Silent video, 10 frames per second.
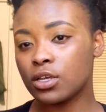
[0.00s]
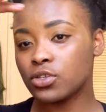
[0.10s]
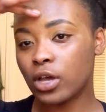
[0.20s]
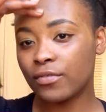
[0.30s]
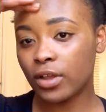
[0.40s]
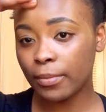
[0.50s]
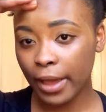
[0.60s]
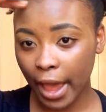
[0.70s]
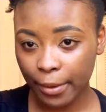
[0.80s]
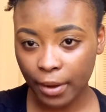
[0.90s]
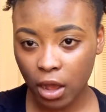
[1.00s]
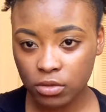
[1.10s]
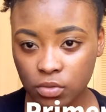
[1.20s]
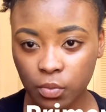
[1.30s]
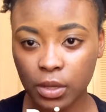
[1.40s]
So I've done my
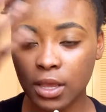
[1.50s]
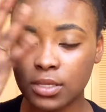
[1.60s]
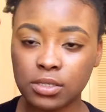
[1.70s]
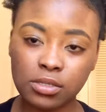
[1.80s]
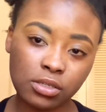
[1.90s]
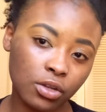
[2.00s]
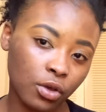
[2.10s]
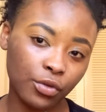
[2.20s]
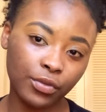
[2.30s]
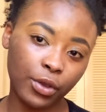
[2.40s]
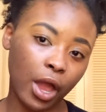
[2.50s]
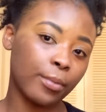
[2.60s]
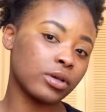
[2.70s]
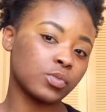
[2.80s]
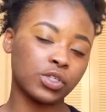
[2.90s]
eyebrows. Once you've done your
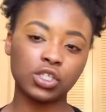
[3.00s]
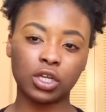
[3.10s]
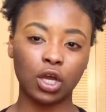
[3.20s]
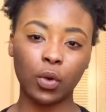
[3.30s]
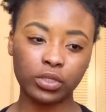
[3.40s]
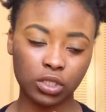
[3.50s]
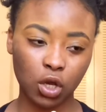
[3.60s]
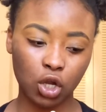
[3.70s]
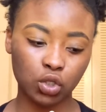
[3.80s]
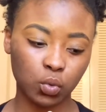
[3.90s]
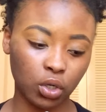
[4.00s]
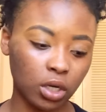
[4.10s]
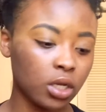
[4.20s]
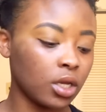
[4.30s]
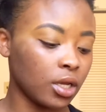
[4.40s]
eyebrows, we're just gonna go into the contour.